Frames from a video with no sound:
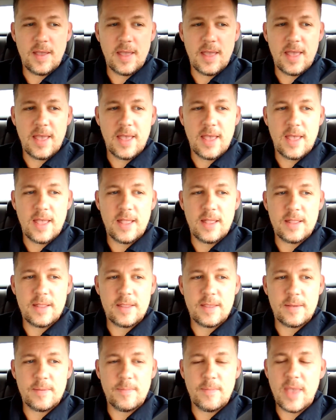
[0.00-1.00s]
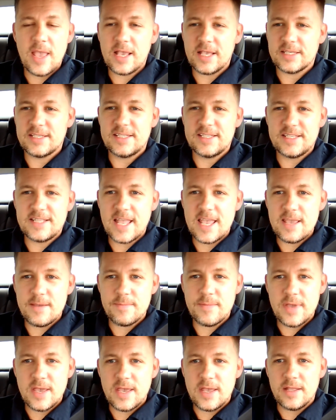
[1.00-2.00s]
and make a
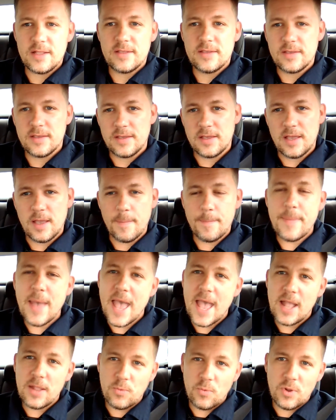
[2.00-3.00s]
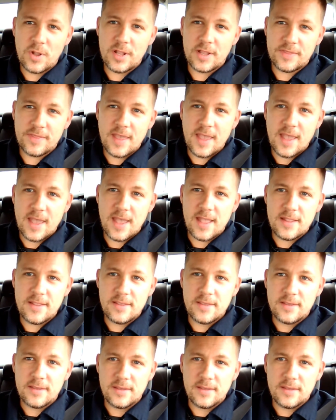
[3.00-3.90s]
statement, a bad one at that.